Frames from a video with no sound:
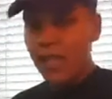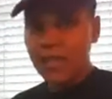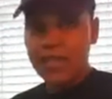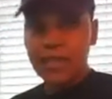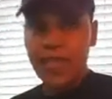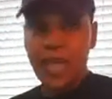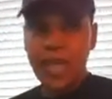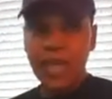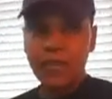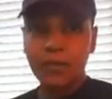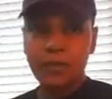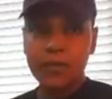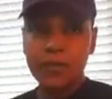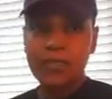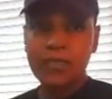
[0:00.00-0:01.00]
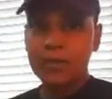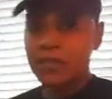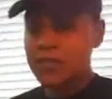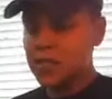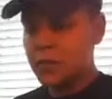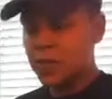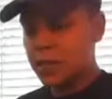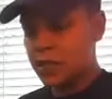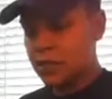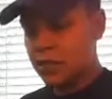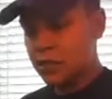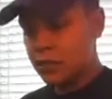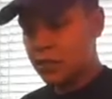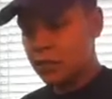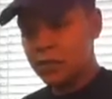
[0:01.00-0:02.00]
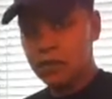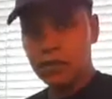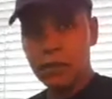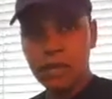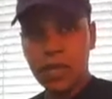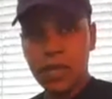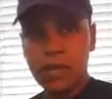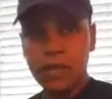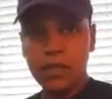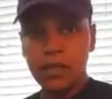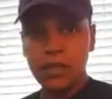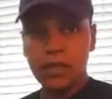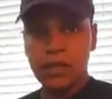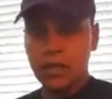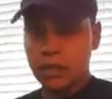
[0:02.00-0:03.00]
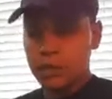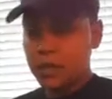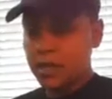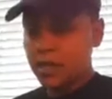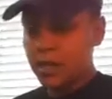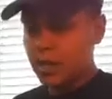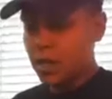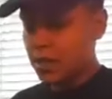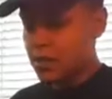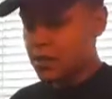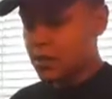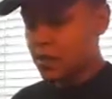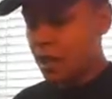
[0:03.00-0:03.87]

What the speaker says: like to add it with something sweet, okay? Because